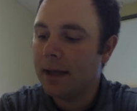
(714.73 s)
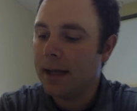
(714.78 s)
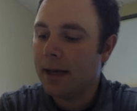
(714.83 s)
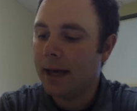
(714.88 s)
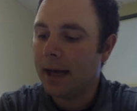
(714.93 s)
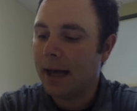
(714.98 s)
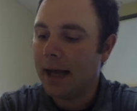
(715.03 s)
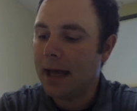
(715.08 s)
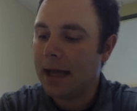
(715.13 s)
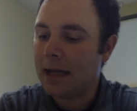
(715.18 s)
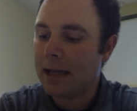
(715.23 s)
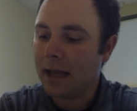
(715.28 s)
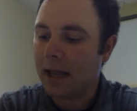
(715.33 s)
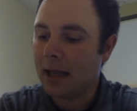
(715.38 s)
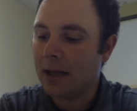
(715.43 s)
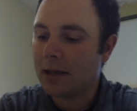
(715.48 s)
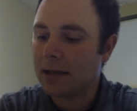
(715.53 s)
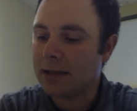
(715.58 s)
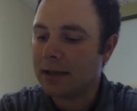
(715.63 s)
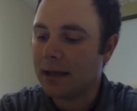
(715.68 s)

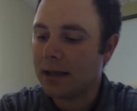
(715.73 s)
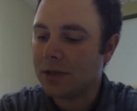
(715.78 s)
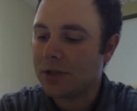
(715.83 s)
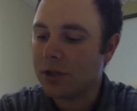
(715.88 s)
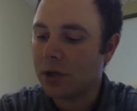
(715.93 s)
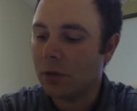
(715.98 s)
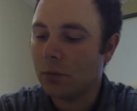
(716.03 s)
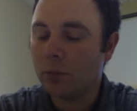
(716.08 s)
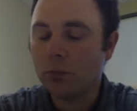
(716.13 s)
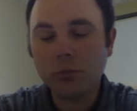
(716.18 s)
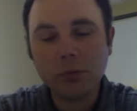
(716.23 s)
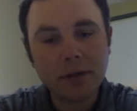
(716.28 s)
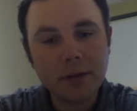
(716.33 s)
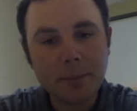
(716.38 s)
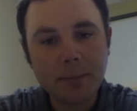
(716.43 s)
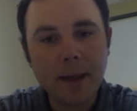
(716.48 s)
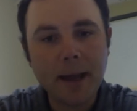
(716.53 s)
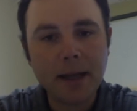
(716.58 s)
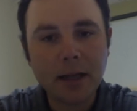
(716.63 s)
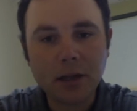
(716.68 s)
So really
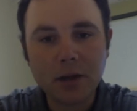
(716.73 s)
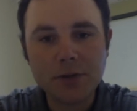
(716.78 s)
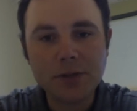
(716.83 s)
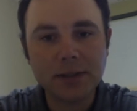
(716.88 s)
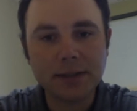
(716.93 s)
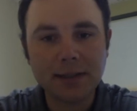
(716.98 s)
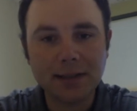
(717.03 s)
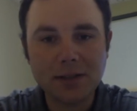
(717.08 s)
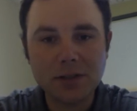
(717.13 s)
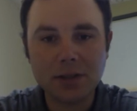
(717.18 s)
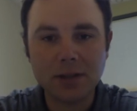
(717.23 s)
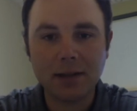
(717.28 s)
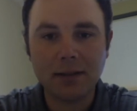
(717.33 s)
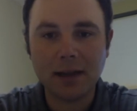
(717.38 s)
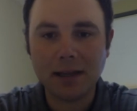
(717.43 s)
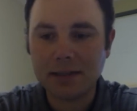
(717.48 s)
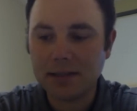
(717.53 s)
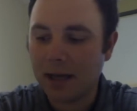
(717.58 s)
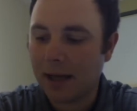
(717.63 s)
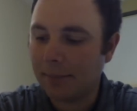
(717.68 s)
pay close attention to
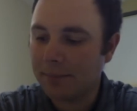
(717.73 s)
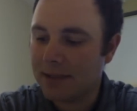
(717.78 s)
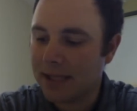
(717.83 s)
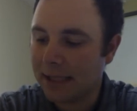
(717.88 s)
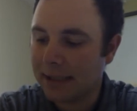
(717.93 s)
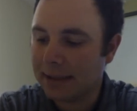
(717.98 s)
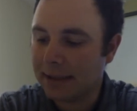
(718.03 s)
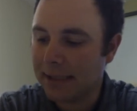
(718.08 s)
that top 10